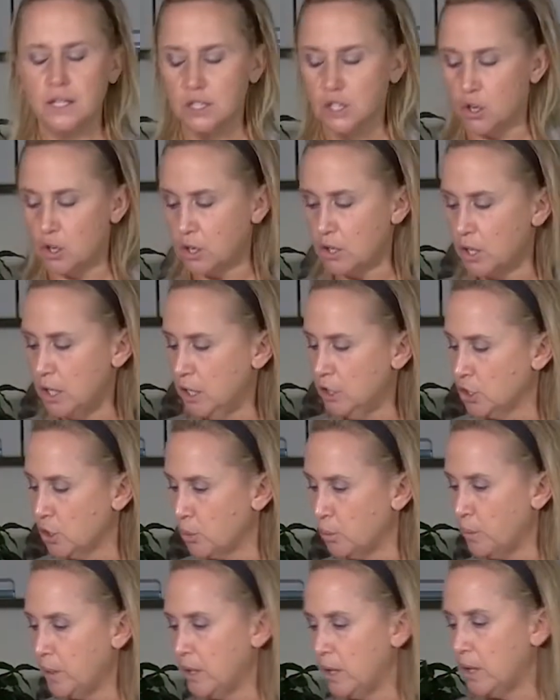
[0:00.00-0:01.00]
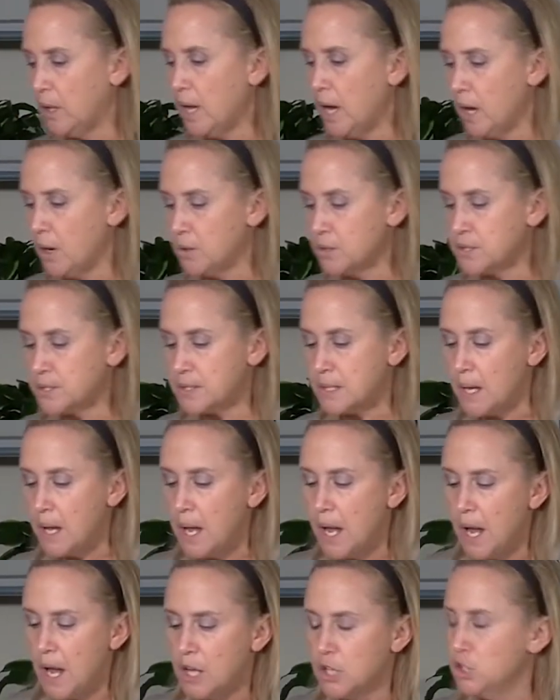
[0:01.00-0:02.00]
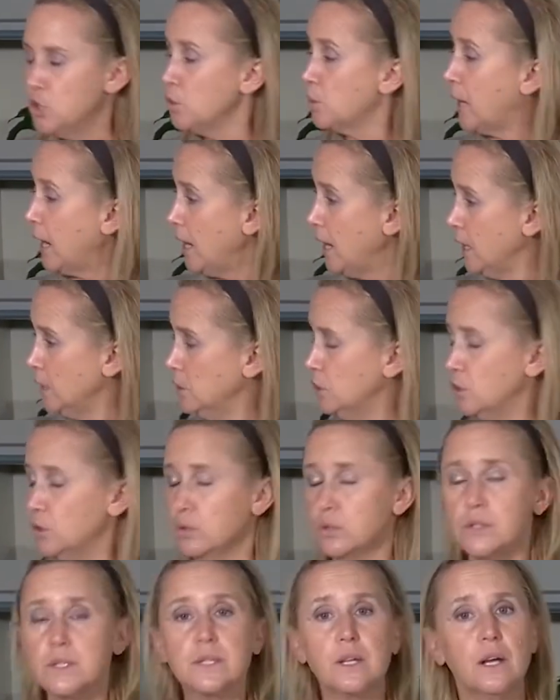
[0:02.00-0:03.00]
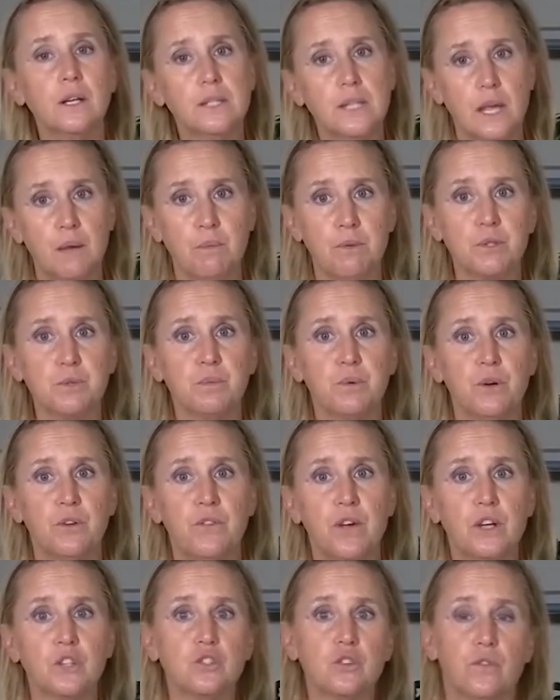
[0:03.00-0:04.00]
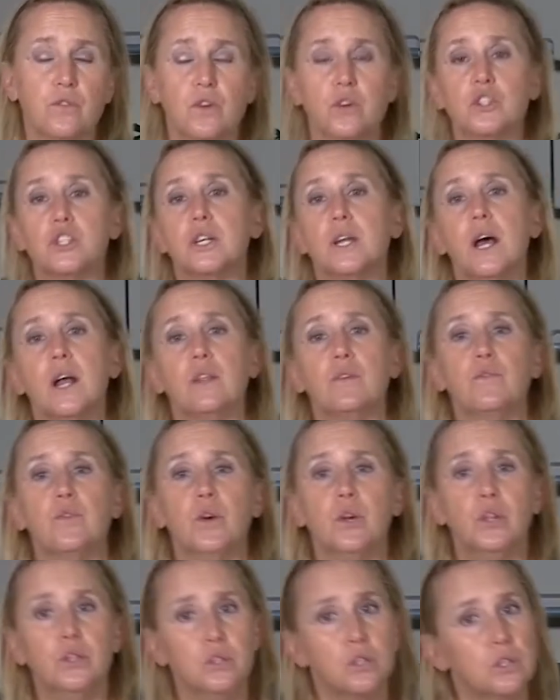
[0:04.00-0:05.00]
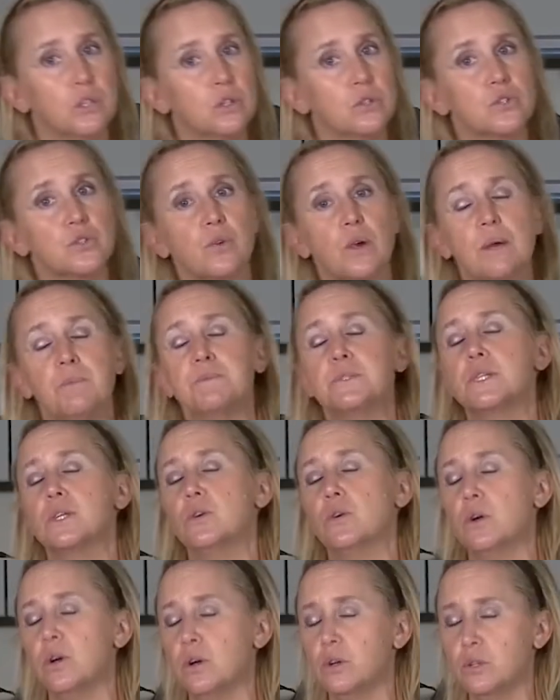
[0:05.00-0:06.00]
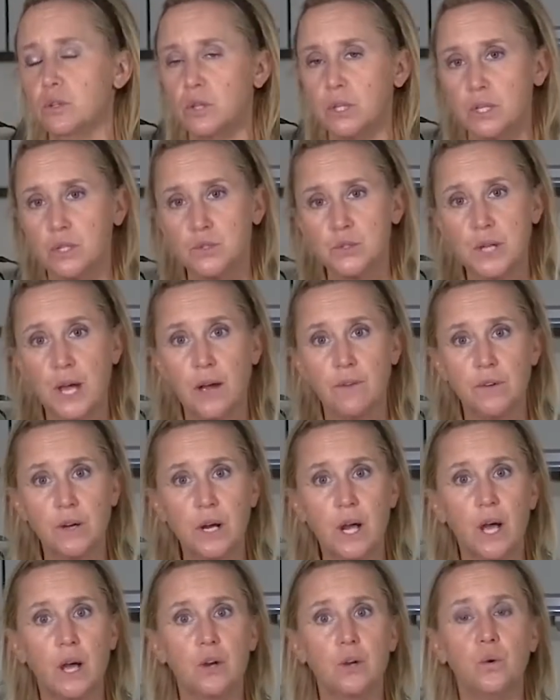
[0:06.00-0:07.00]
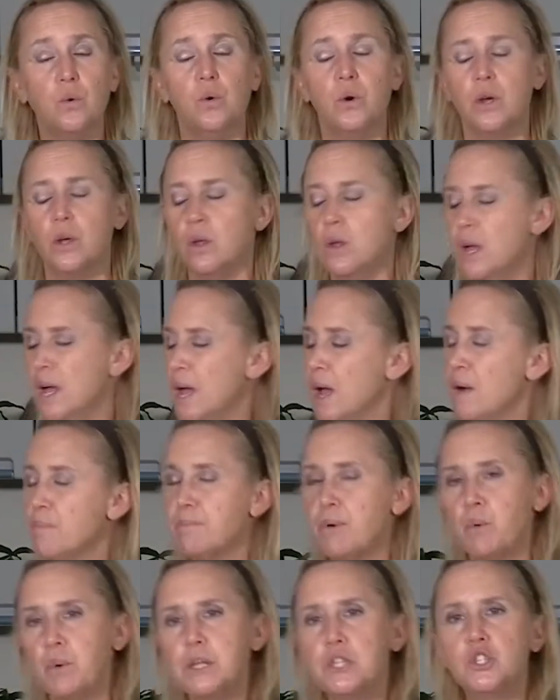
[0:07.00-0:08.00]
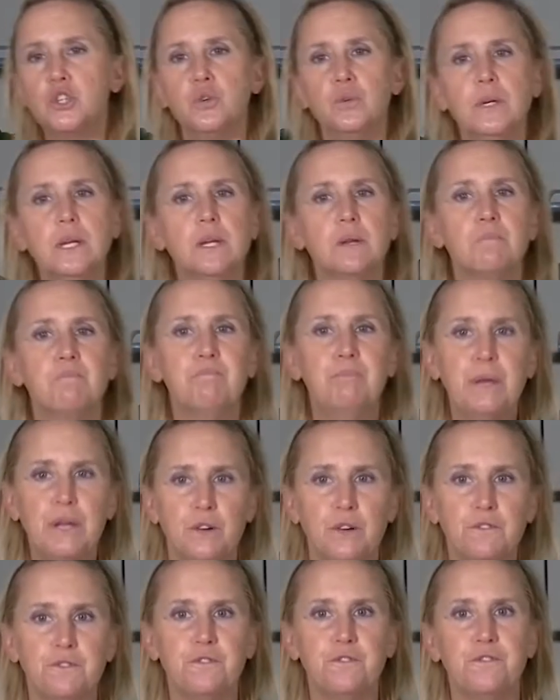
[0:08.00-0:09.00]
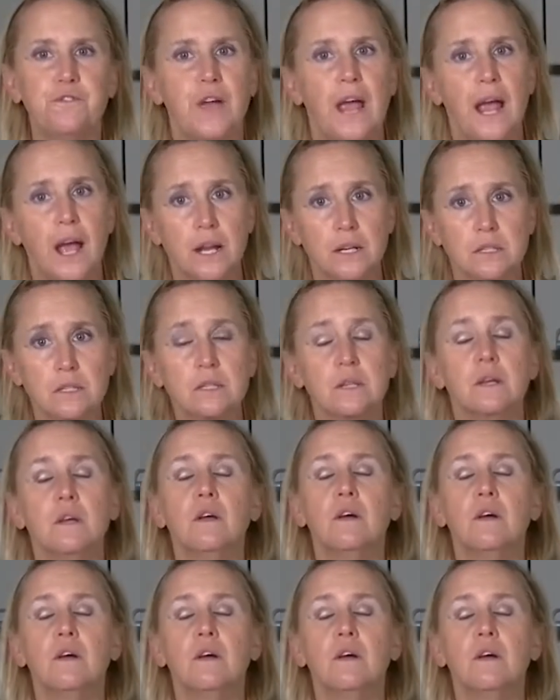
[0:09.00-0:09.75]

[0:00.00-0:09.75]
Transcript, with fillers: in your in your wheelhouse, you can use a tablespoon of extra virgin olive oil, you can use grapeseed oil, you can use avocado oil, but we do need a bit of fat